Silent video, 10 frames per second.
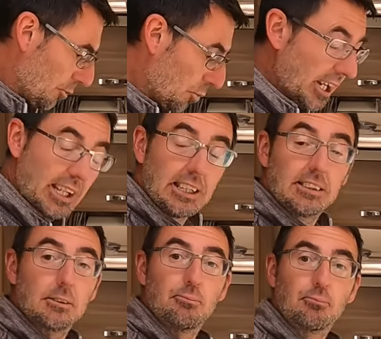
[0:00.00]
wheel
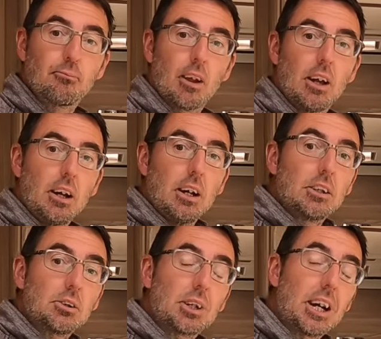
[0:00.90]
is.
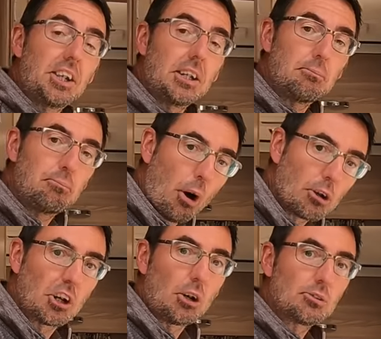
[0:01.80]
So again,
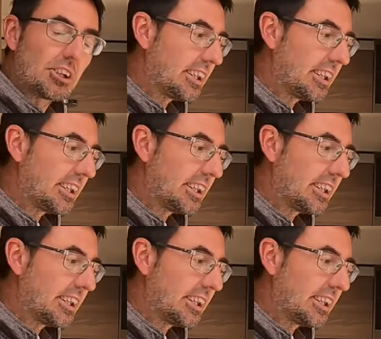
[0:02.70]
potholes